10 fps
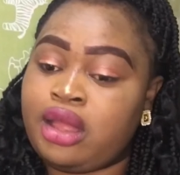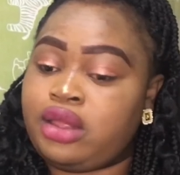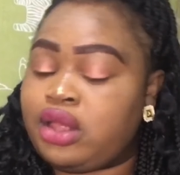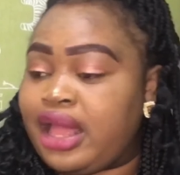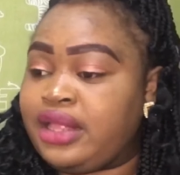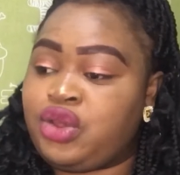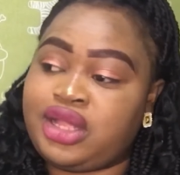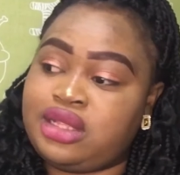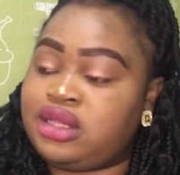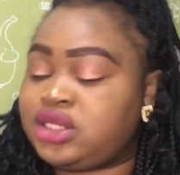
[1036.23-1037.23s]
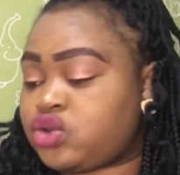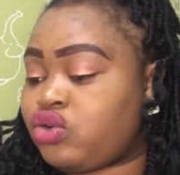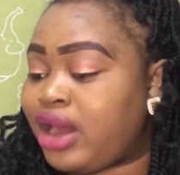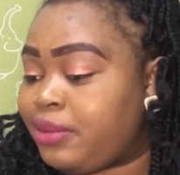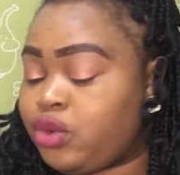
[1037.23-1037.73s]
And you can
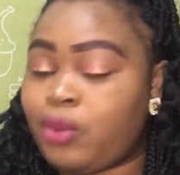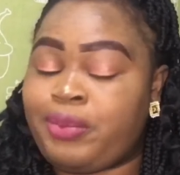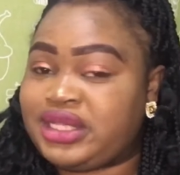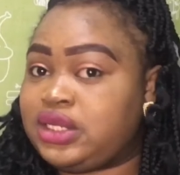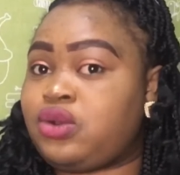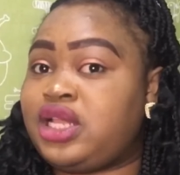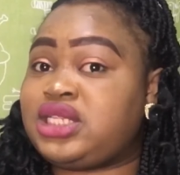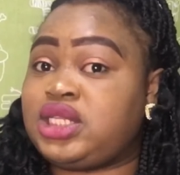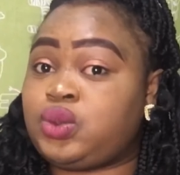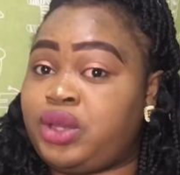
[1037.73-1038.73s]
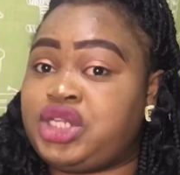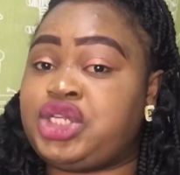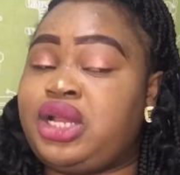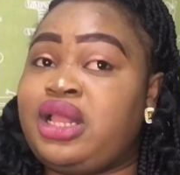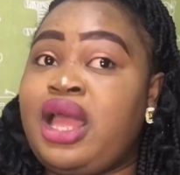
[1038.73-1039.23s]
describe your particular
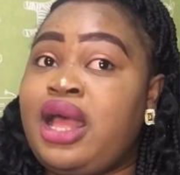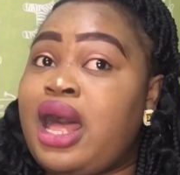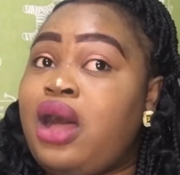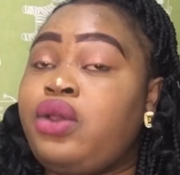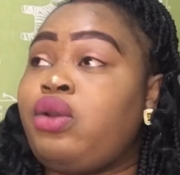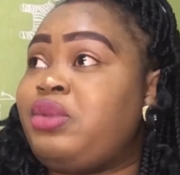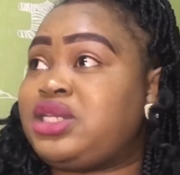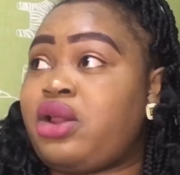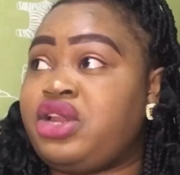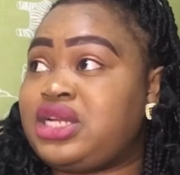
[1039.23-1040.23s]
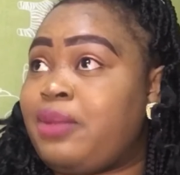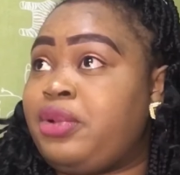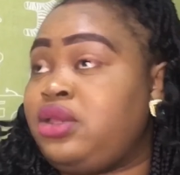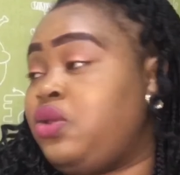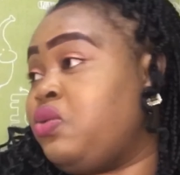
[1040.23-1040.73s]
situation, how your miscarriage happened.
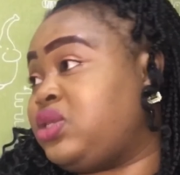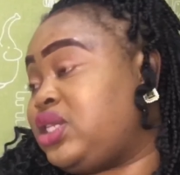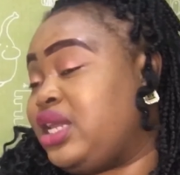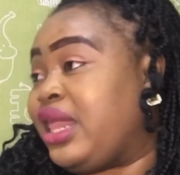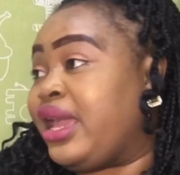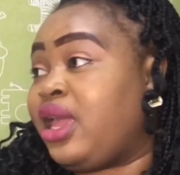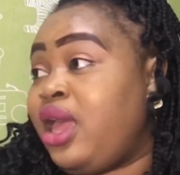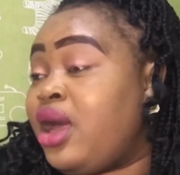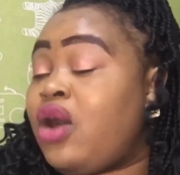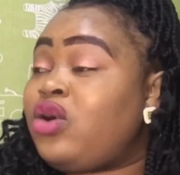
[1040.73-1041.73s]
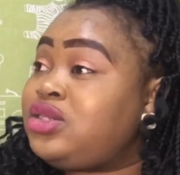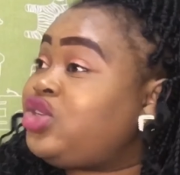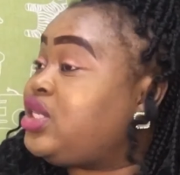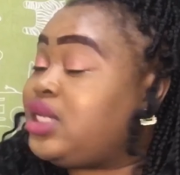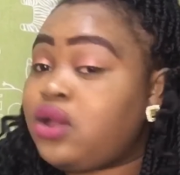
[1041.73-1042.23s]
You see like hundreds
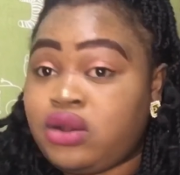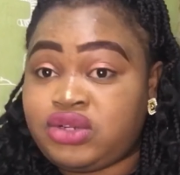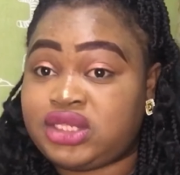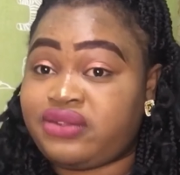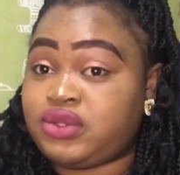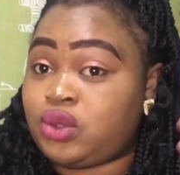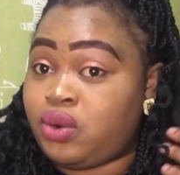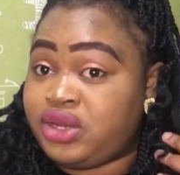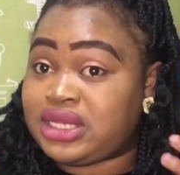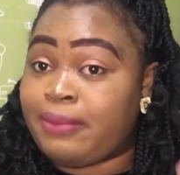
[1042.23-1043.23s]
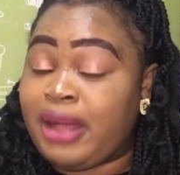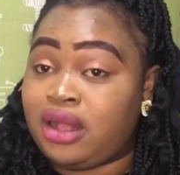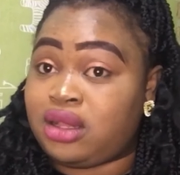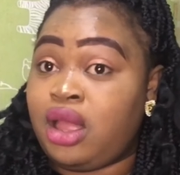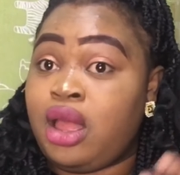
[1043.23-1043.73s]
and hundreds of stories about
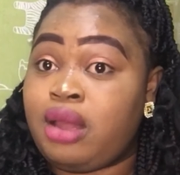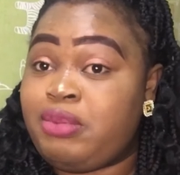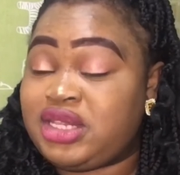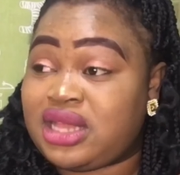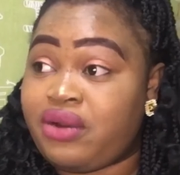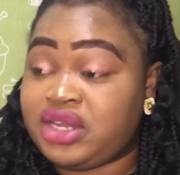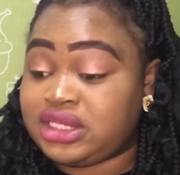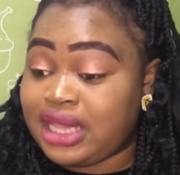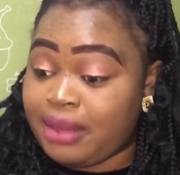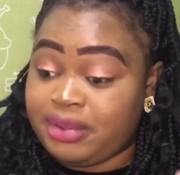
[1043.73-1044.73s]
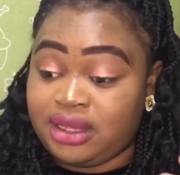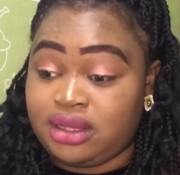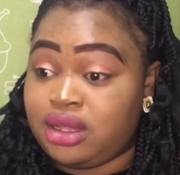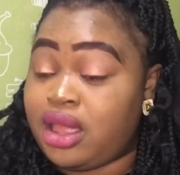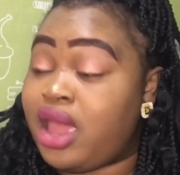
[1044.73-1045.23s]
miscarriages happening
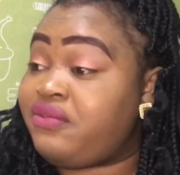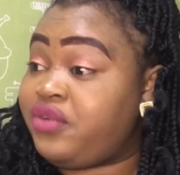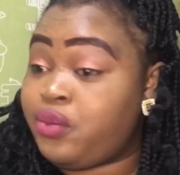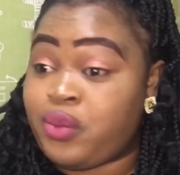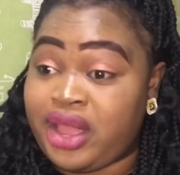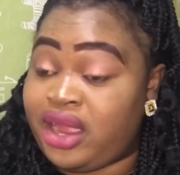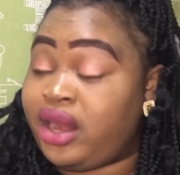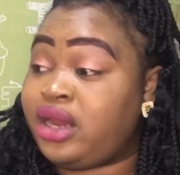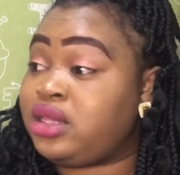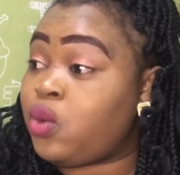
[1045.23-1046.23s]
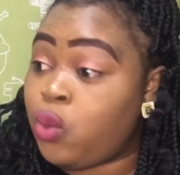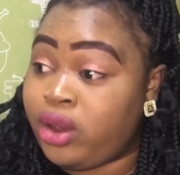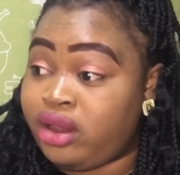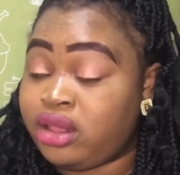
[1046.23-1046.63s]
everywhere in the world,